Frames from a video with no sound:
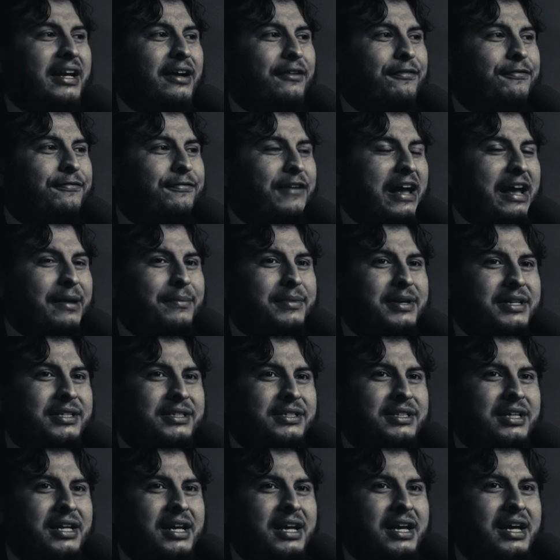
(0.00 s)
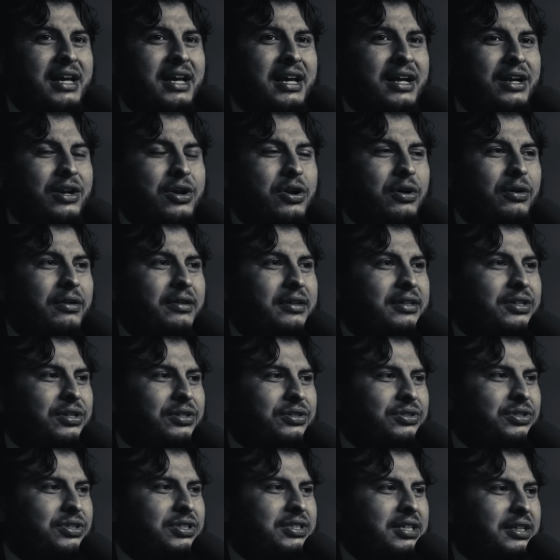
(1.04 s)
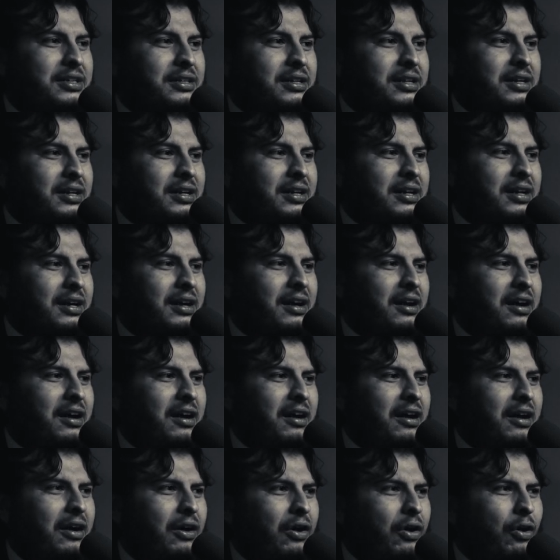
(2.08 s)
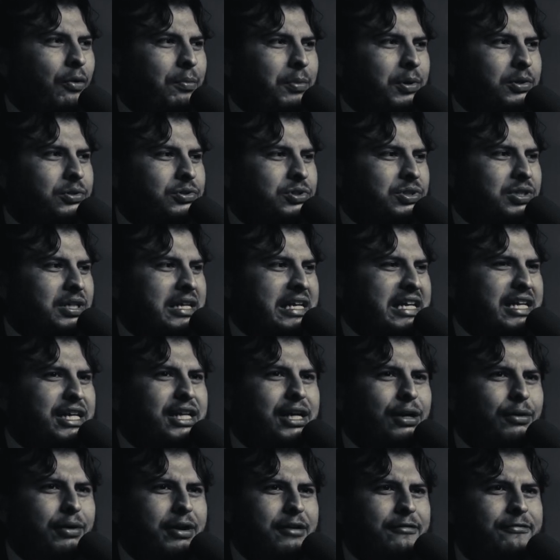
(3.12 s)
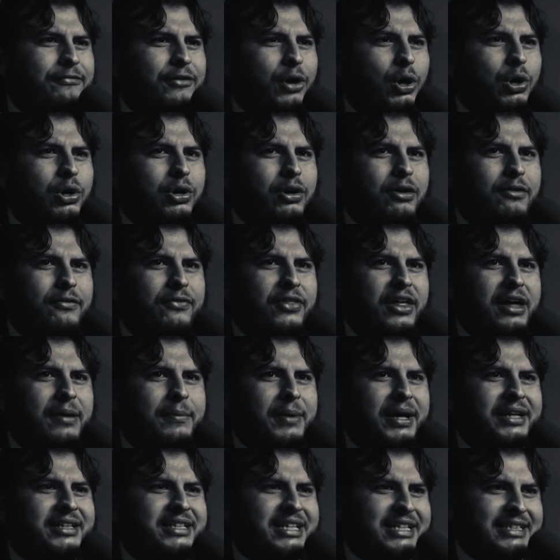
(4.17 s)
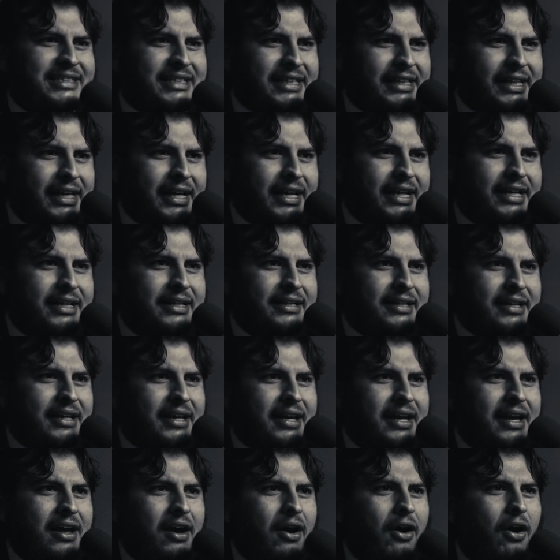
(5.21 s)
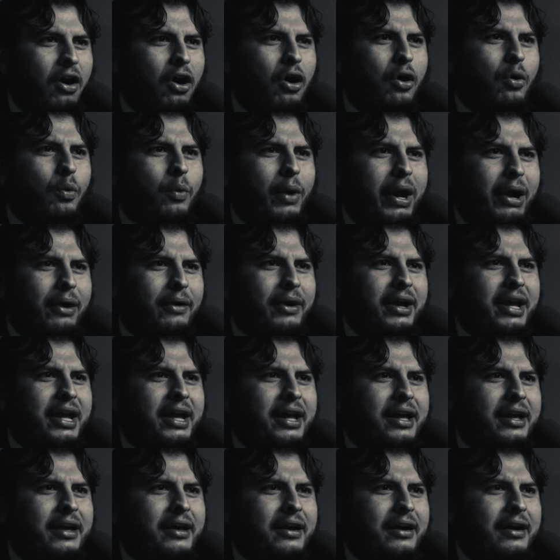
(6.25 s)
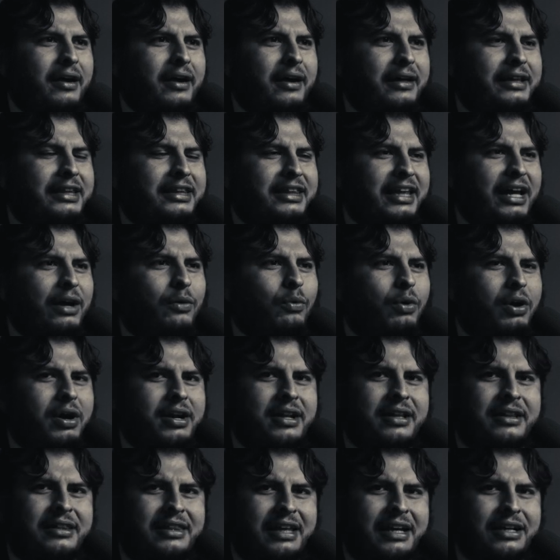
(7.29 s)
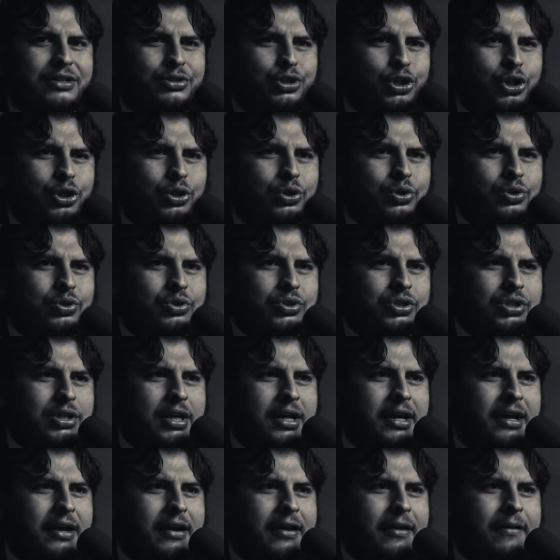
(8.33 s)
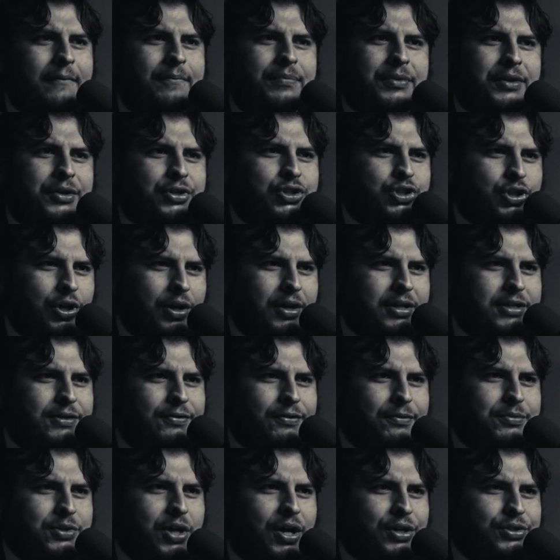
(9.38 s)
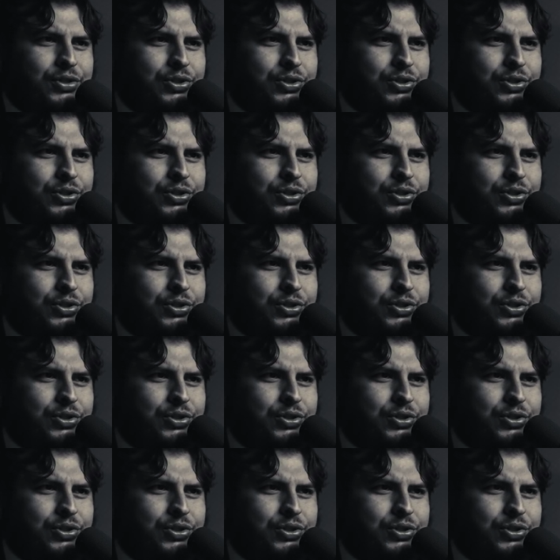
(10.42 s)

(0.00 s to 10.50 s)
a famous, just like almost eerie photo of them at Disneyland, all wearing Thing 1 and Thing 2's shirts from Dr.